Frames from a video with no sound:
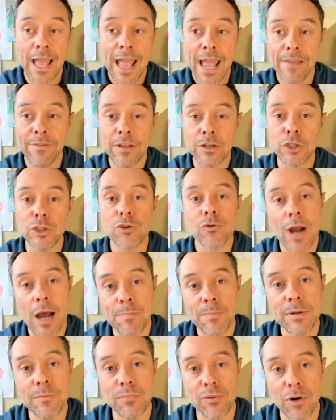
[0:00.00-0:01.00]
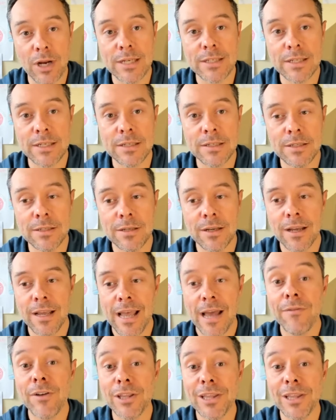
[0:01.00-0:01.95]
And the drop in prices have